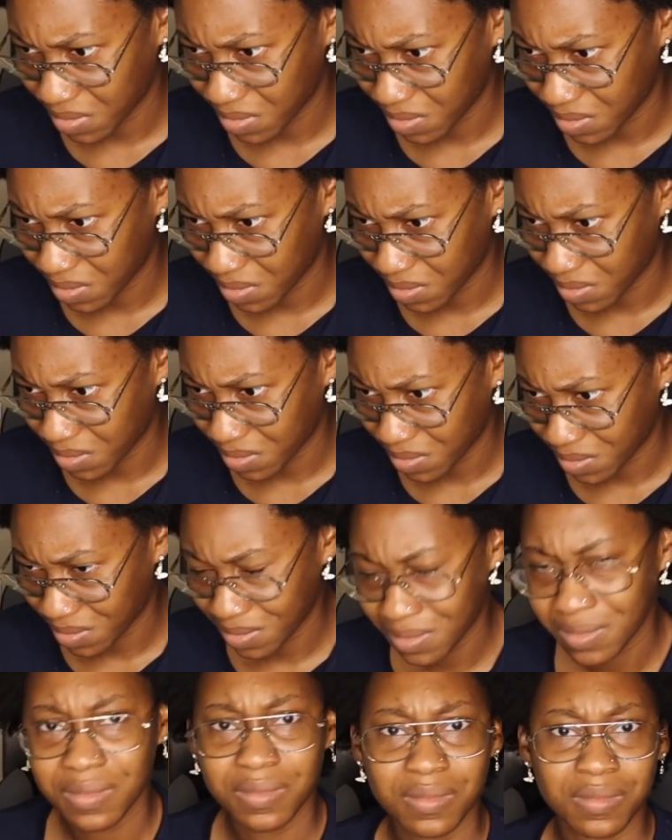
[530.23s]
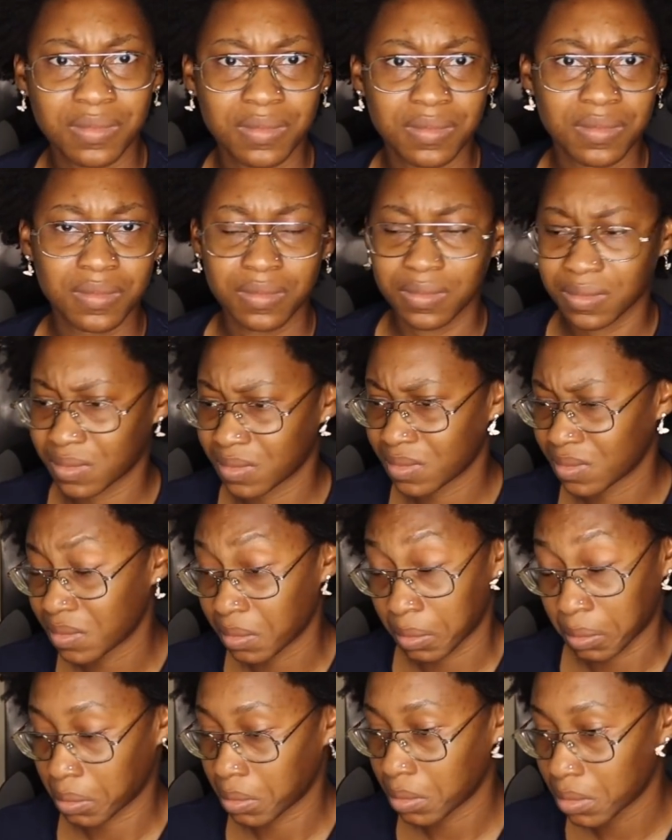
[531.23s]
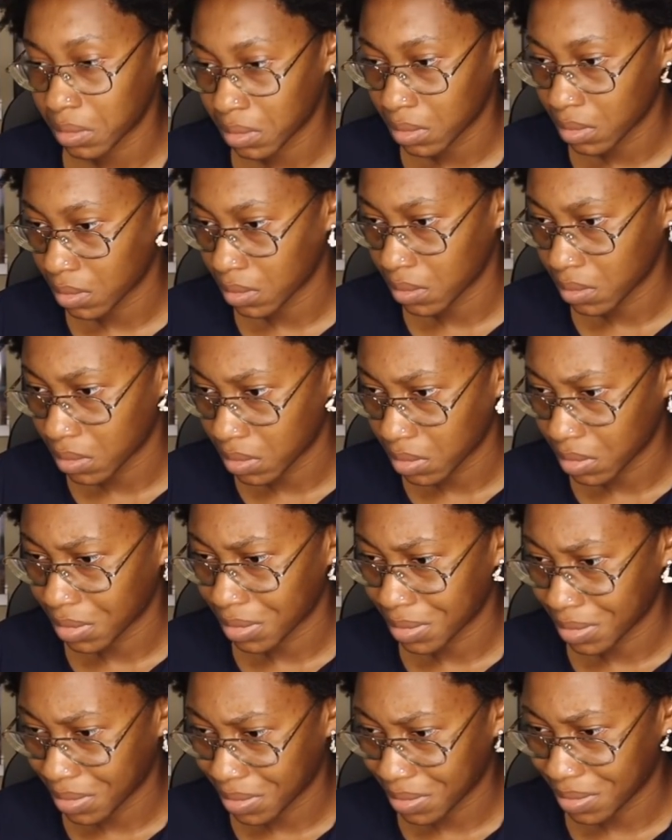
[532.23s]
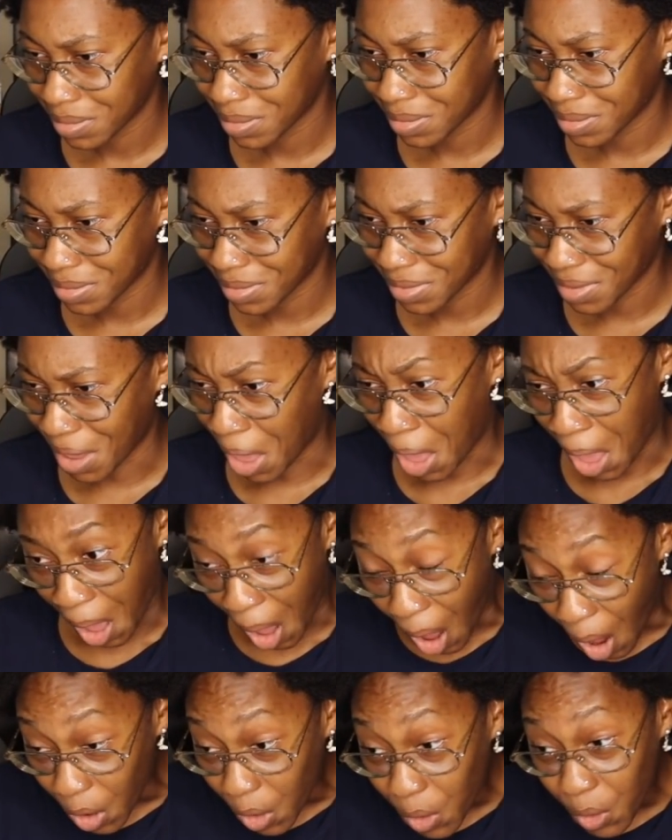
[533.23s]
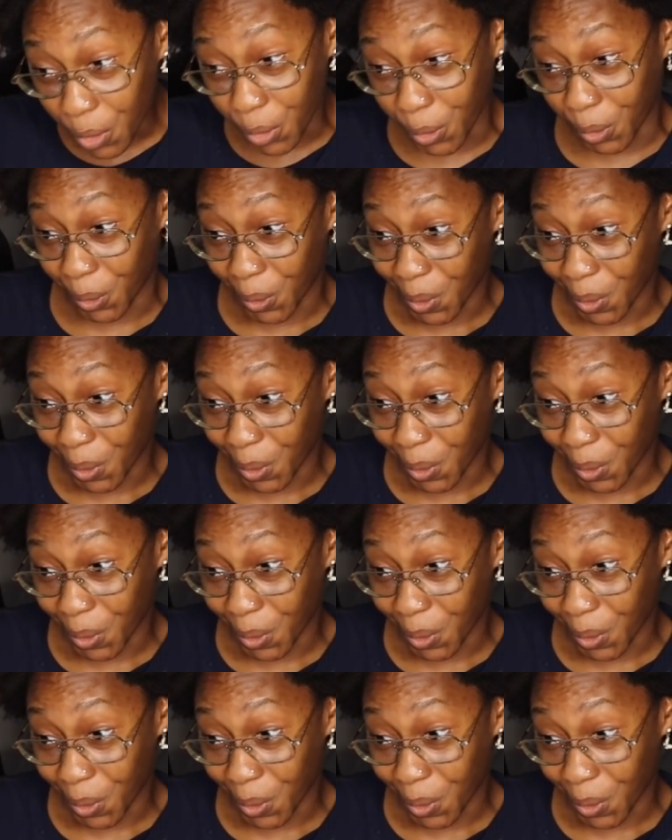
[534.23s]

Never bang one mash in my life, but I'll bang man out, no doubt, if it pops off. And set oh.